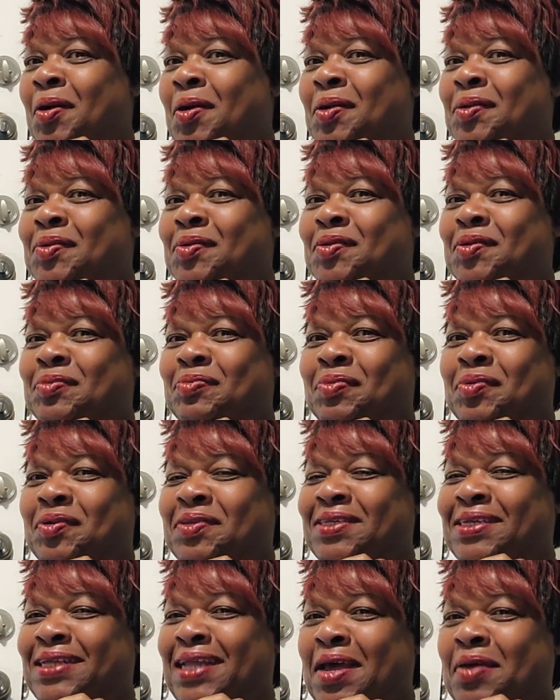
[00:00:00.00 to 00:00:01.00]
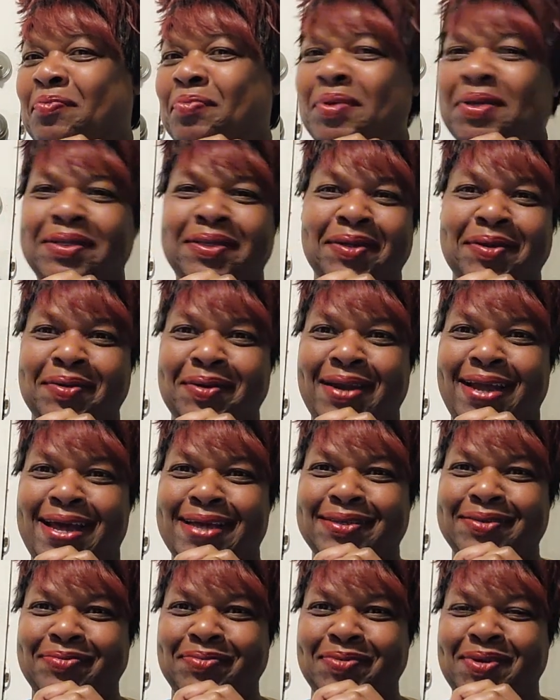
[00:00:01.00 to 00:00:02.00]
all those books that I picked out
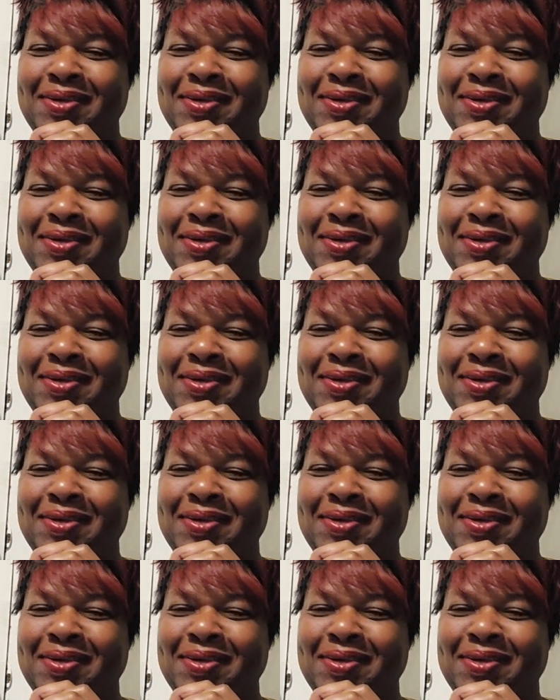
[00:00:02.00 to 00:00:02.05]
last